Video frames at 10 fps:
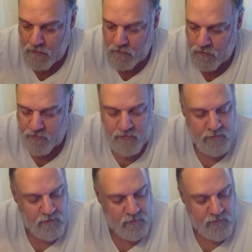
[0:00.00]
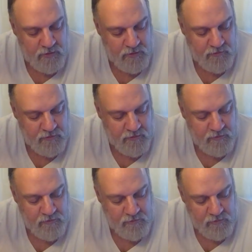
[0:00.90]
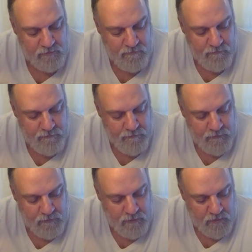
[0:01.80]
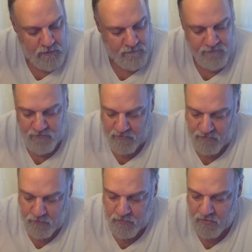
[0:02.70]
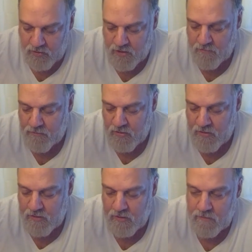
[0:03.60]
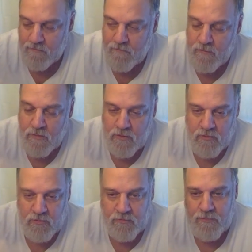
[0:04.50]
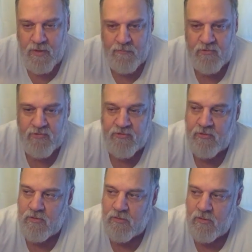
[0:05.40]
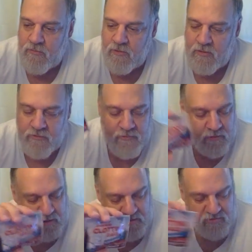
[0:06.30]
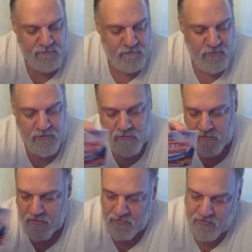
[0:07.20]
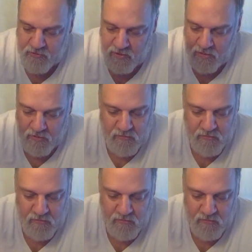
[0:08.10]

What you do with this is, if it's doing a lot of bleeding, you pop the seal on this and sprinkle that shit all